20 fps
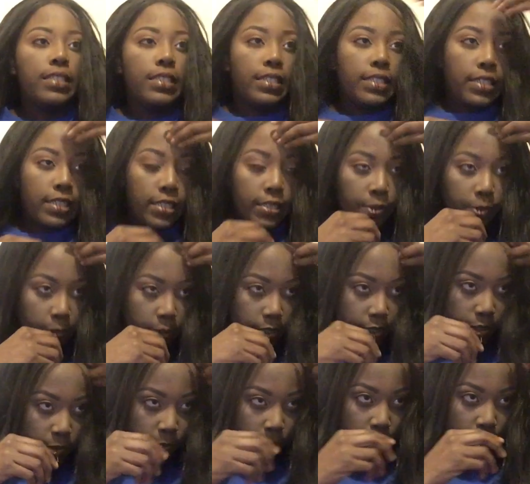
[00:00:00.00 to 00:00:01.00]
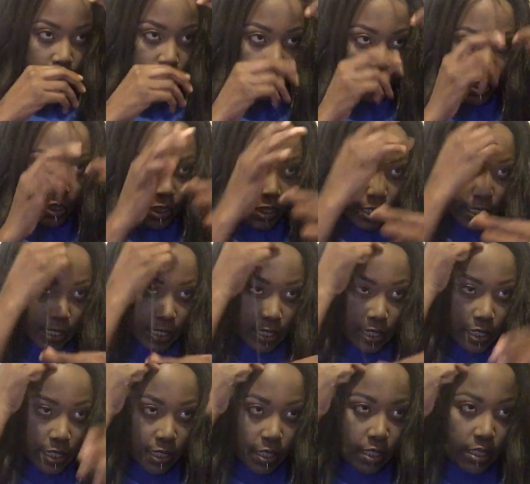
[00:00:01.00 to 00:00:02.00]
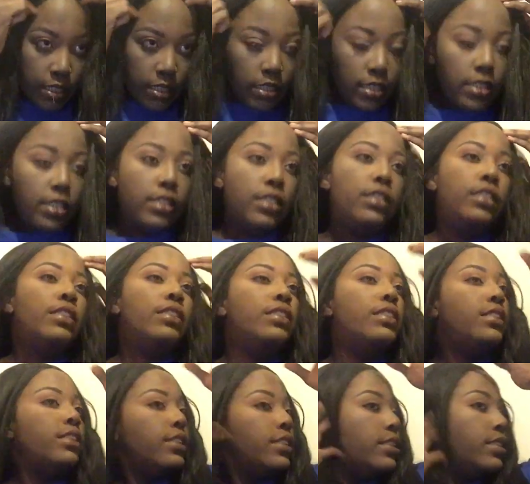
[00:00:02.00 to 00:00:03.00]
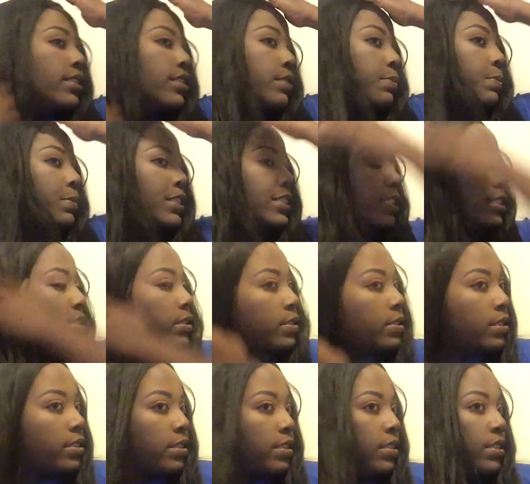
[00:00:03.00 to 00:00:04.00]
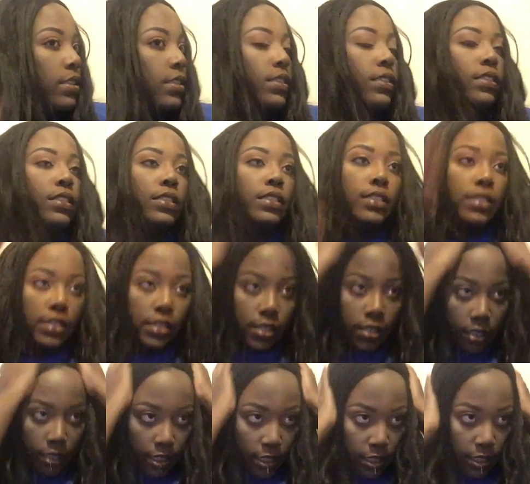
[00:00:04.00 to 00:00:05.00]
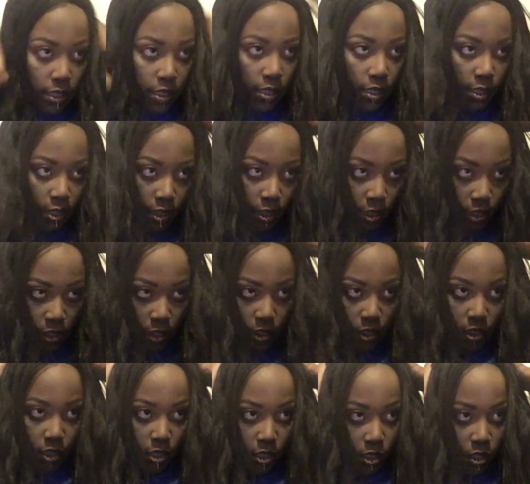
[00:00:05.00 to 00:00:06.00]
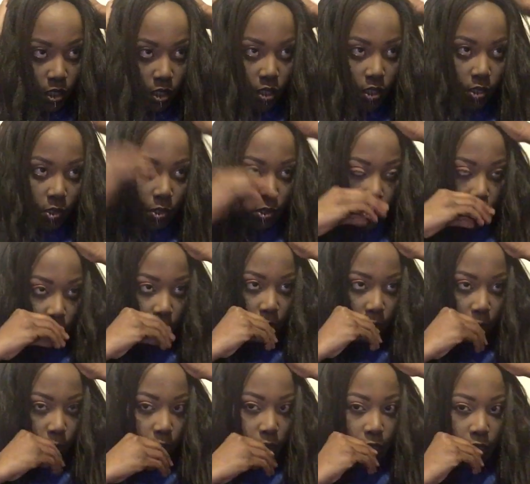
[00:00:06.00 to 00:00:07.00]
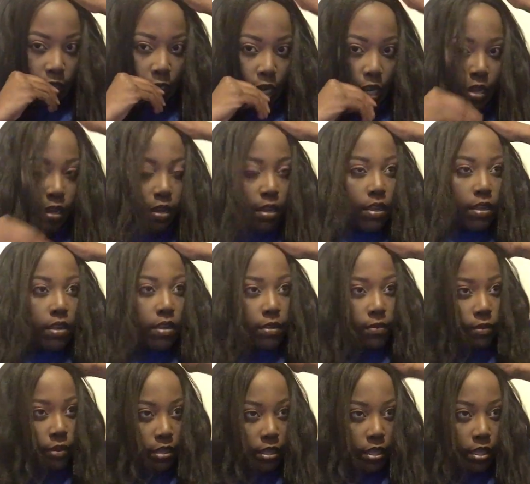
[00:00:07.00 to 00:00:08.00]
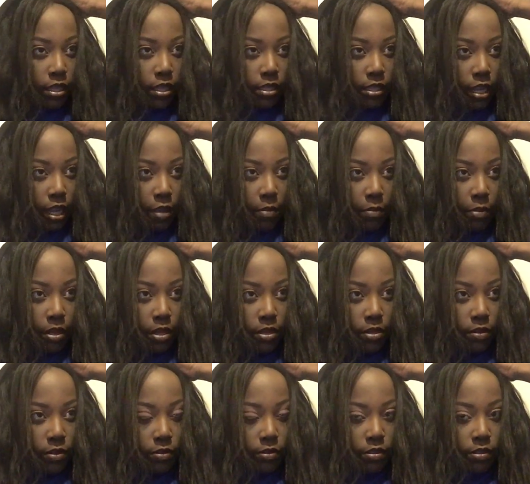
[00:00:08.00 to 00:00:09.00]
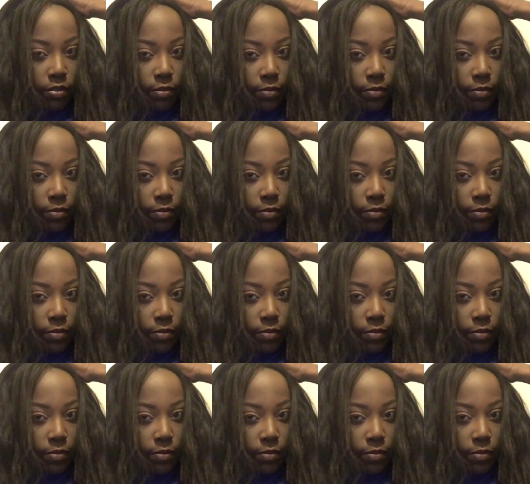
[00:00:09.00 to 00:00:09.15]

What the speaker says: then it really, really looks like a bundle. Like, for real, it really looks like bundles.